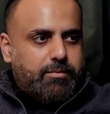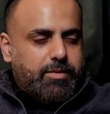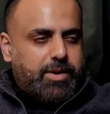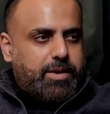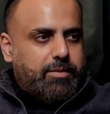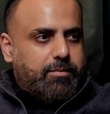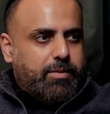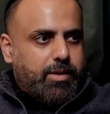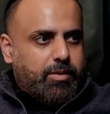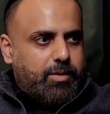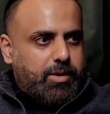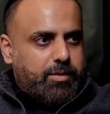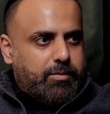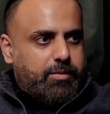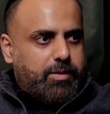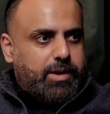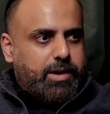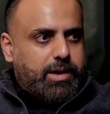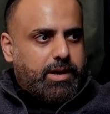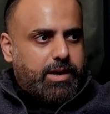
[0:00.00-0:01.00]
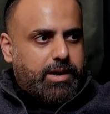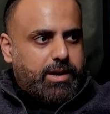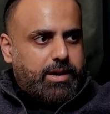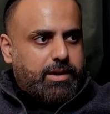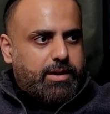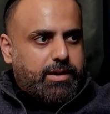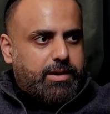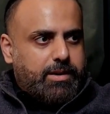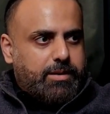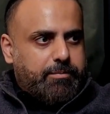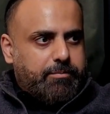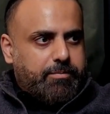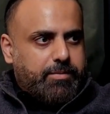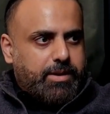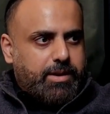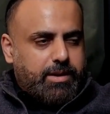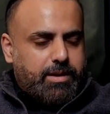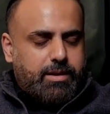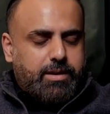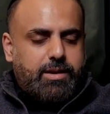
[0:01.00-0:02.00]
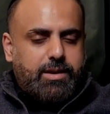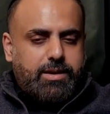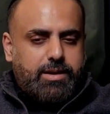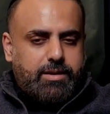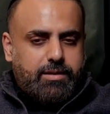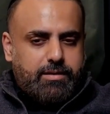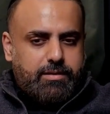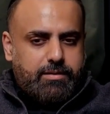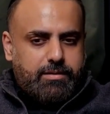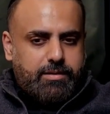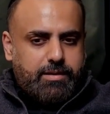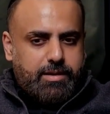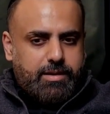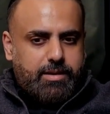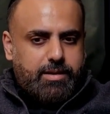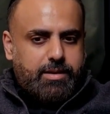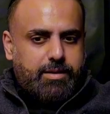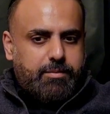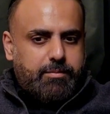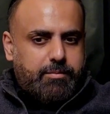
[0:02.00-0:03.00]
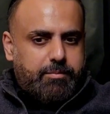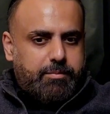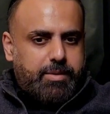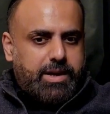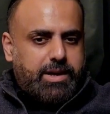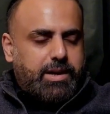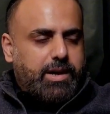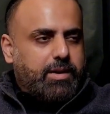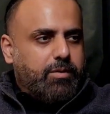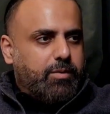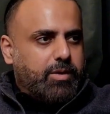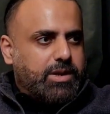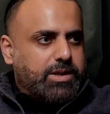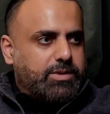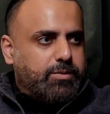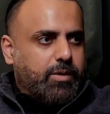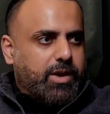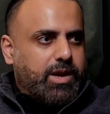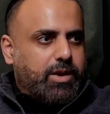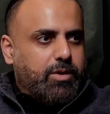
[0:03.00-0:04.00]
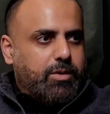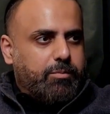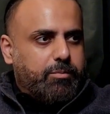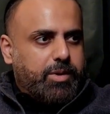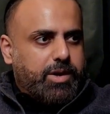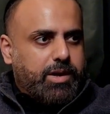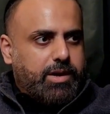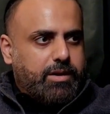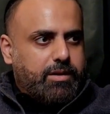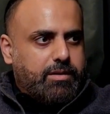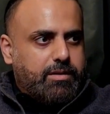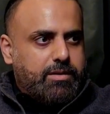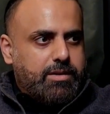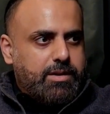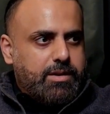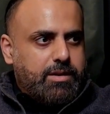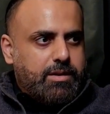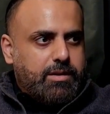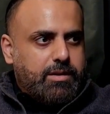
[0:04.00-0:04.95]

Very founder friendly. And another big network is Y Combinator.